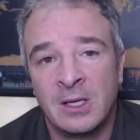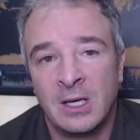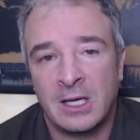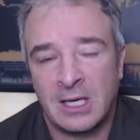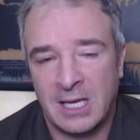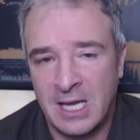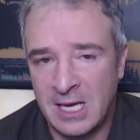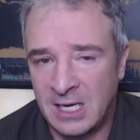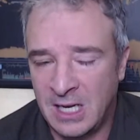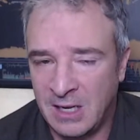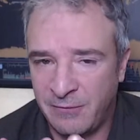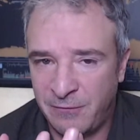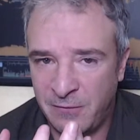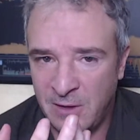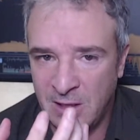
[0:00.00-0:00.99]
And again,
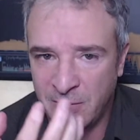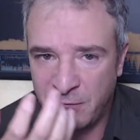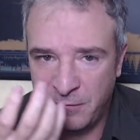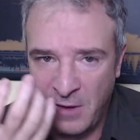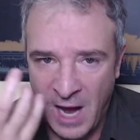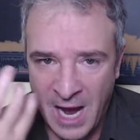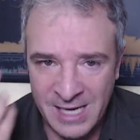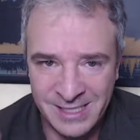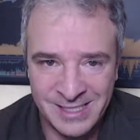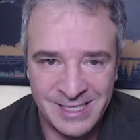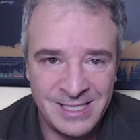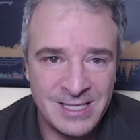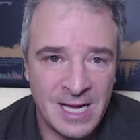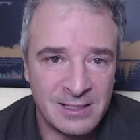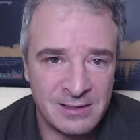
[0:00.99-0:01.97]
if, if I
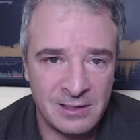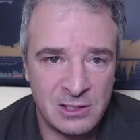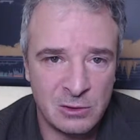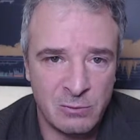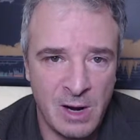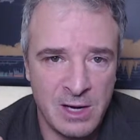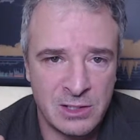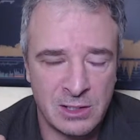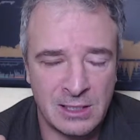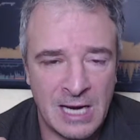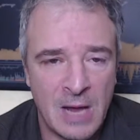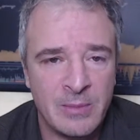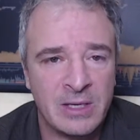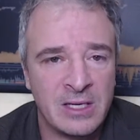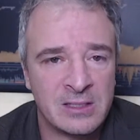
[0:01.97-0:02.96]
see that situation and
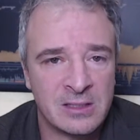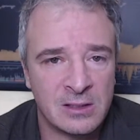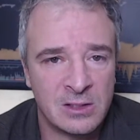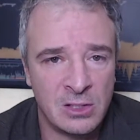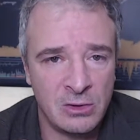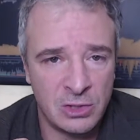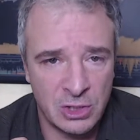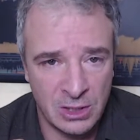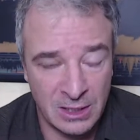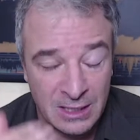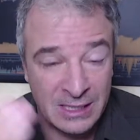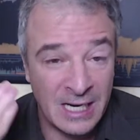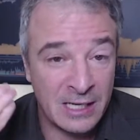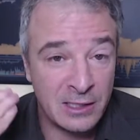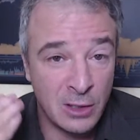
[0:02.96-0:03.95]
I'm an institution
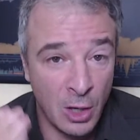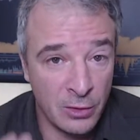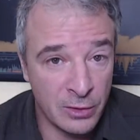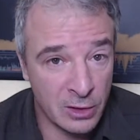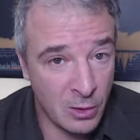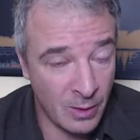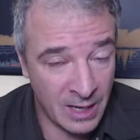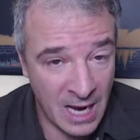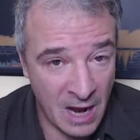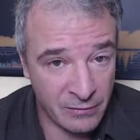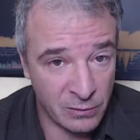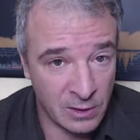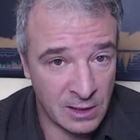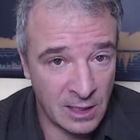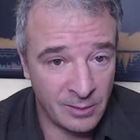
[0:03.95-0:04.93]
and I know they're going
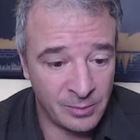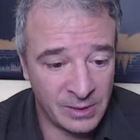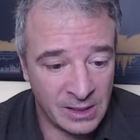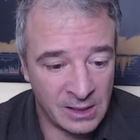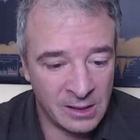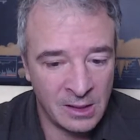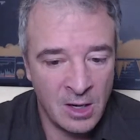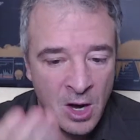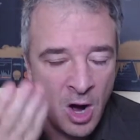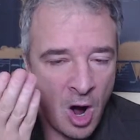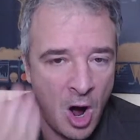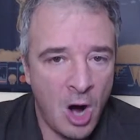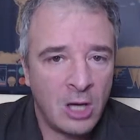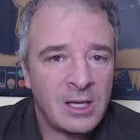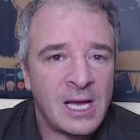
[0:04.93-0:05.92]
after a company,
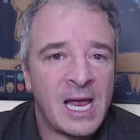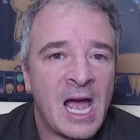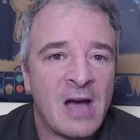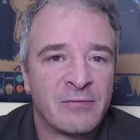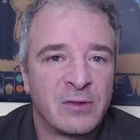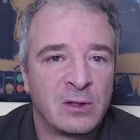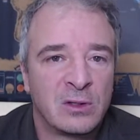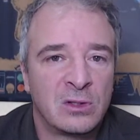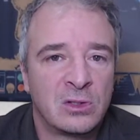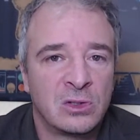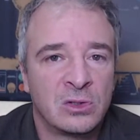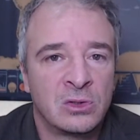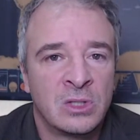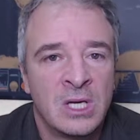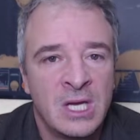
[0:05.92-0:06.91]
all I have to
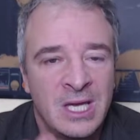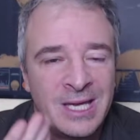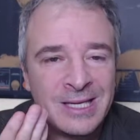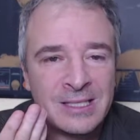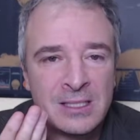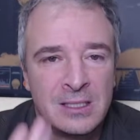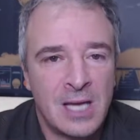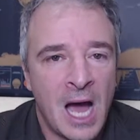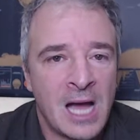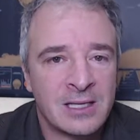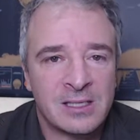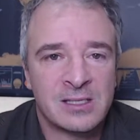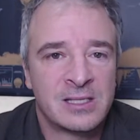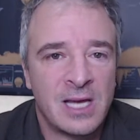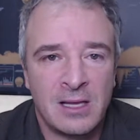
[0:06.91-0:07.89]
do is not
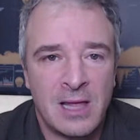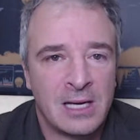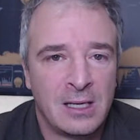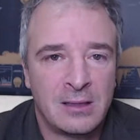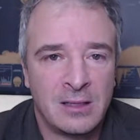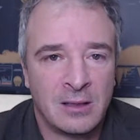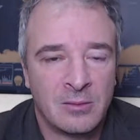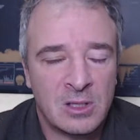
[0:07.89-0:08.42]
sell anything.